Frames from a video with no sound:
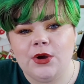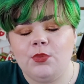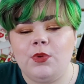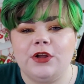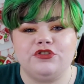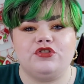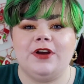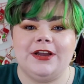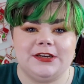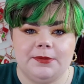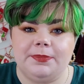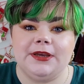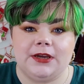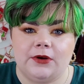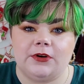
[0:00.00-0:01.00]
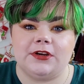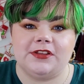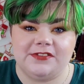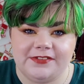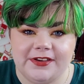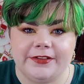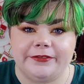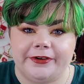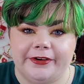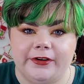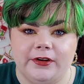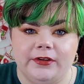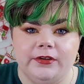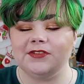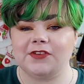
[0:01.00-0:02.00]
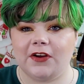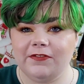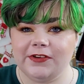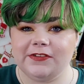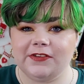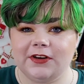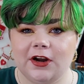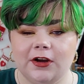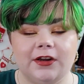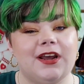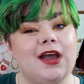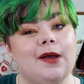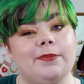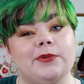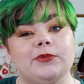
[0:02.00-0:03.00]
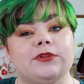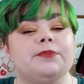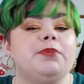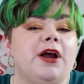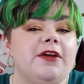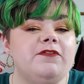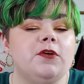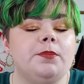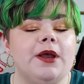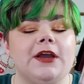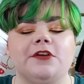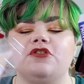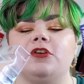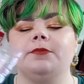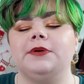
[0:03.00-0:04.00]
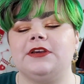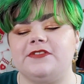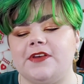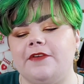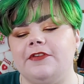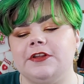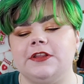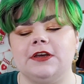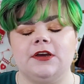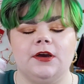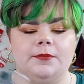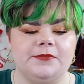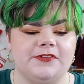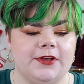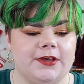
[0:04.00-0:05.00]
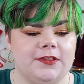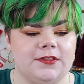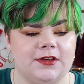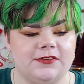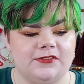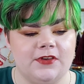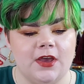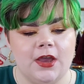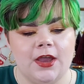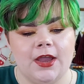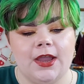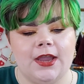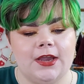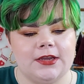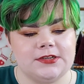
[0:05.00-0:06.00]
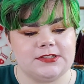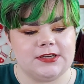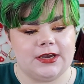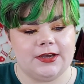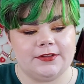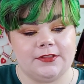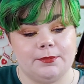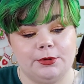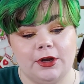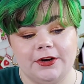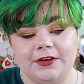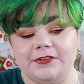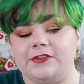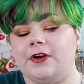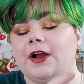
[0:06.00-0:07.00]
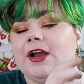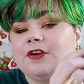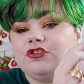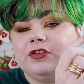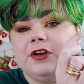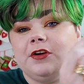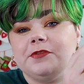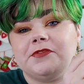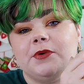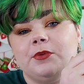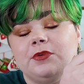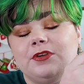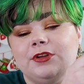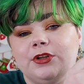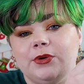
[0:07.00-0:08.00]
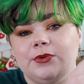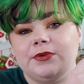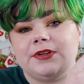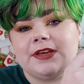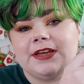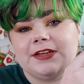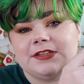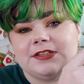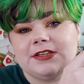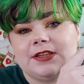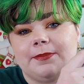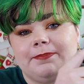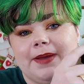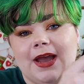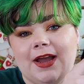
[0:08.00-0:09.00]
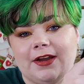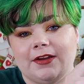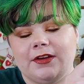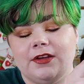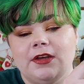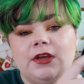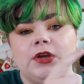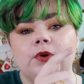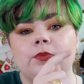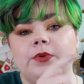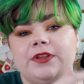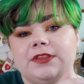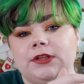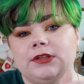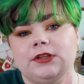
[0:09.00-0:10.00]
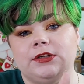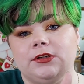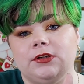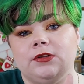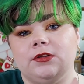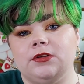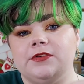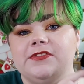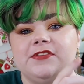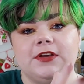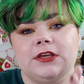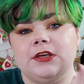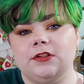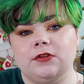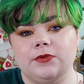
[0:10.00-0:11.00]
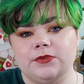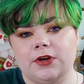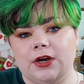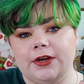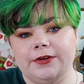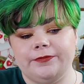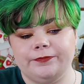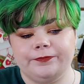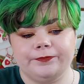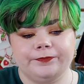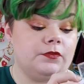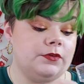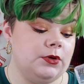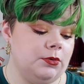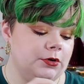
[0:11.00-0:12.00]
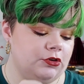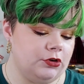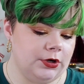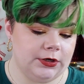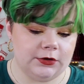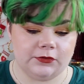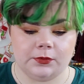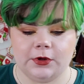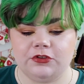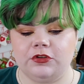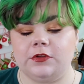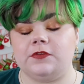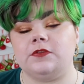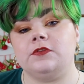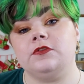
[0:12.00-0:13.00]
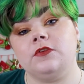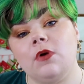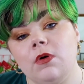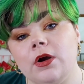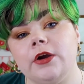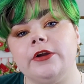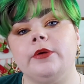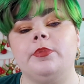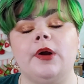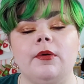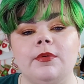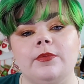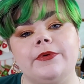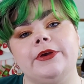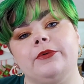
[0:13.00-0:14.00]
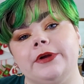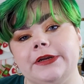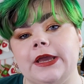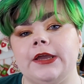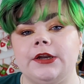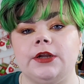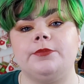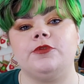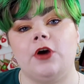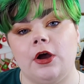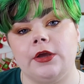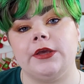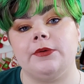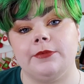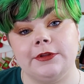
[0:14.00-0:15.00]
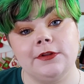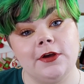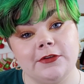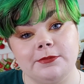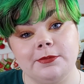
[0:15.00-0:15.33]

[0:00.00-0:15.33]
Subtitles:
while trying to pick out a concealer. That's obviously not going to happen with the Prideful packaging because everything comes like this, and the products are actually also glued into the back with a little sticky glue dot. If you were trying to swatch these in store, you're probably going to end up talking with loss